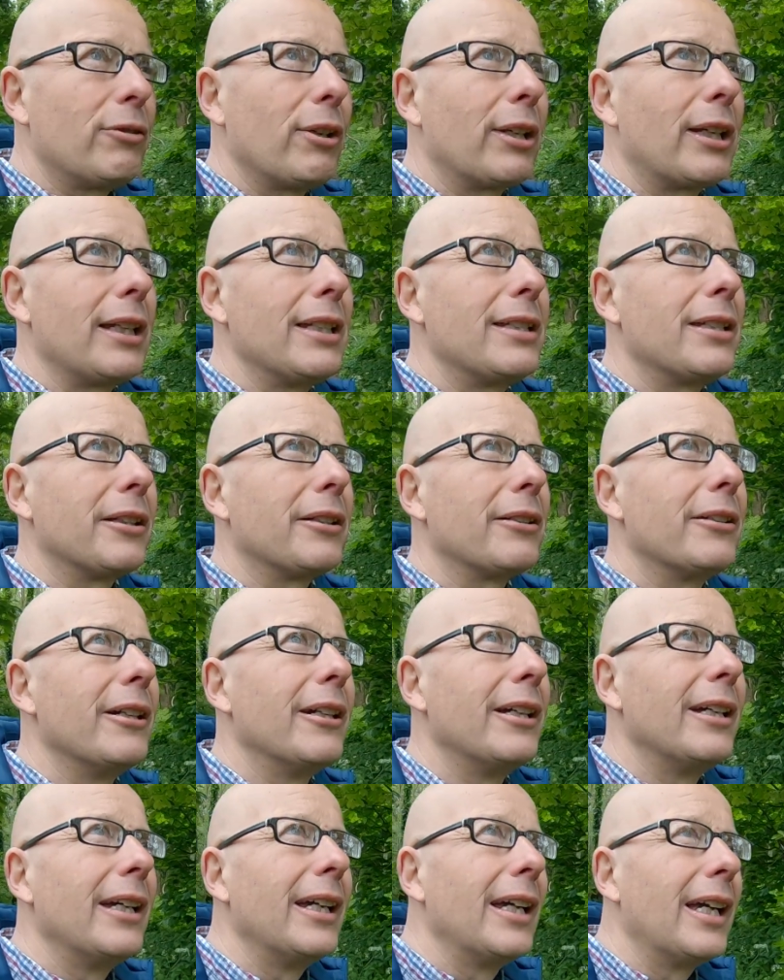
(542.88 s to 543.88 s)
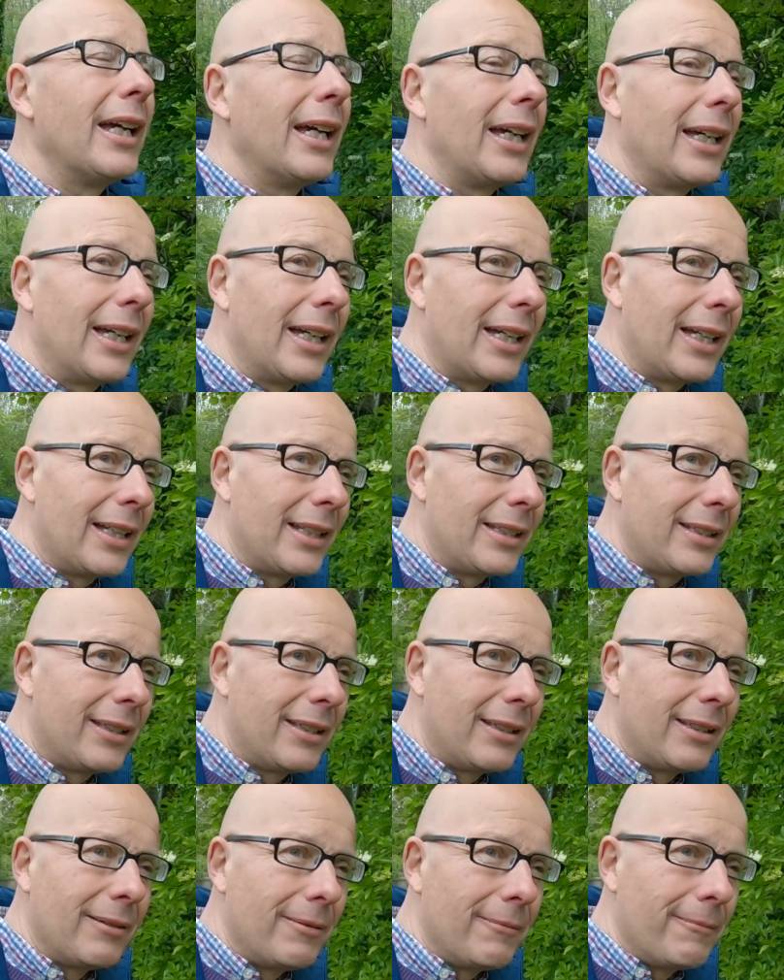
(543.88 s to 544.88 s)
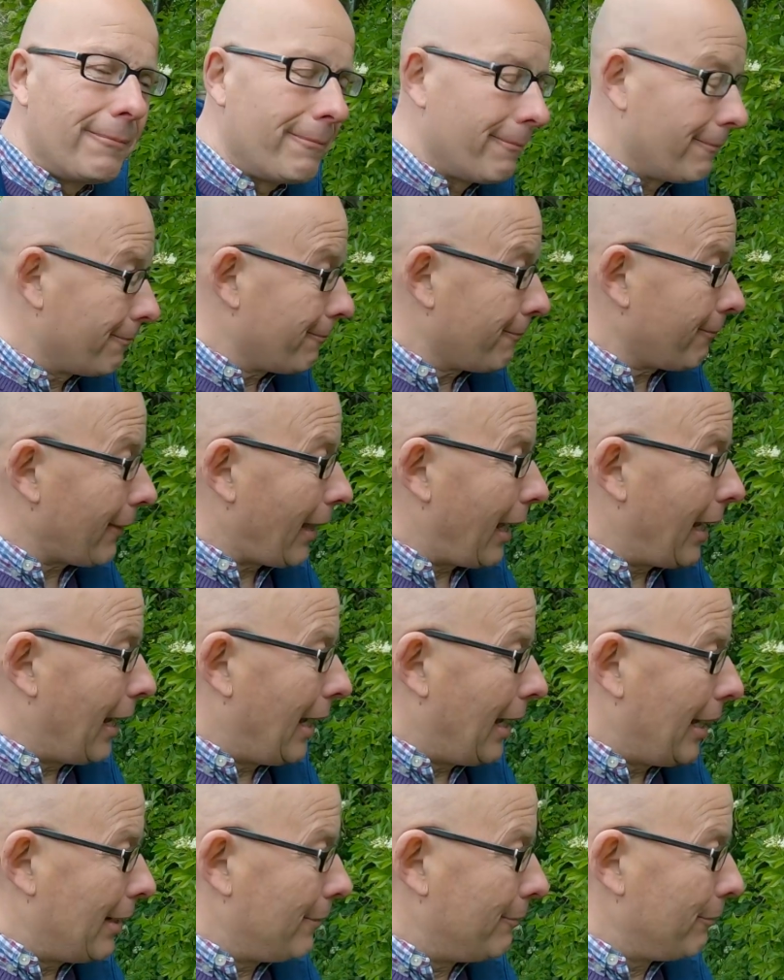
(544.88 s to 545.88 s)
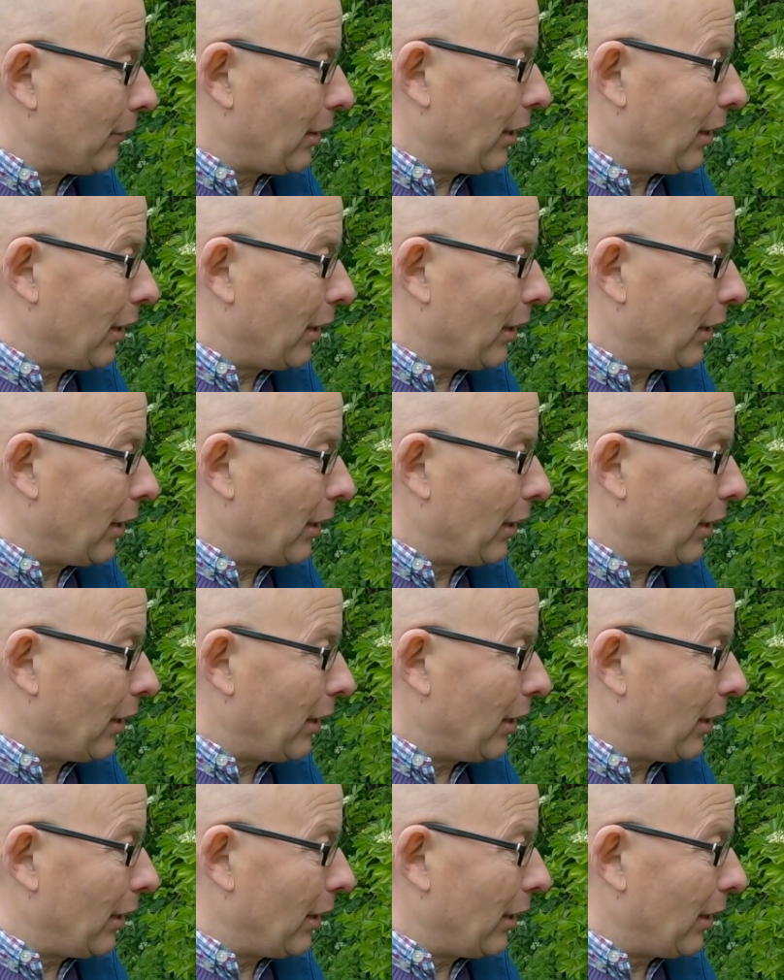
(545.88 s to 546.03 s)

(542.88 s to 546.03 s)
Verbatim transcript: tricky to, uh, um,